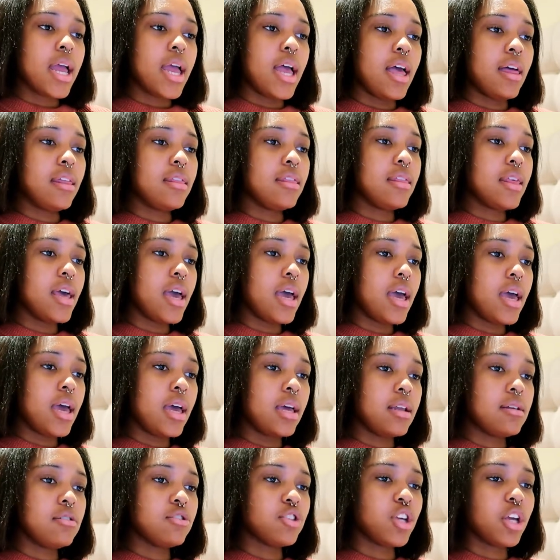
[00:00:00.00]
and
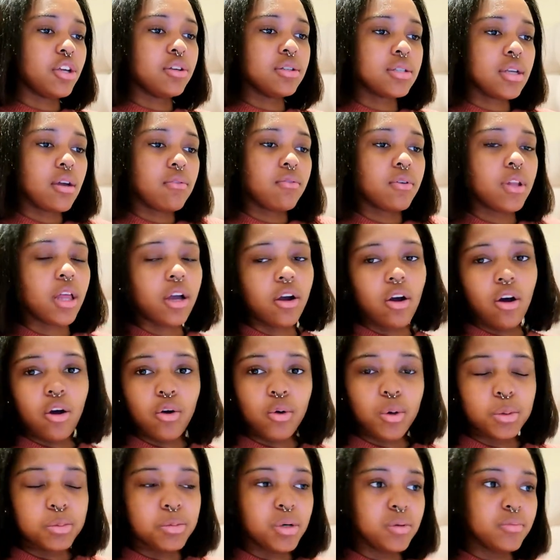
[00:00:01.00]
then so I use that for like
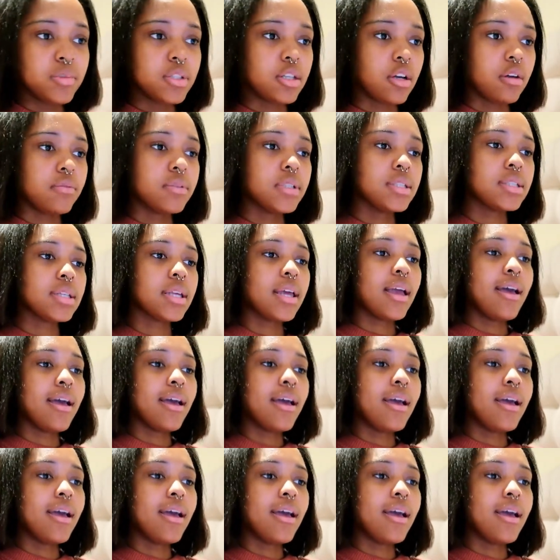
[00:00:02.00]
awkward moments, obviously.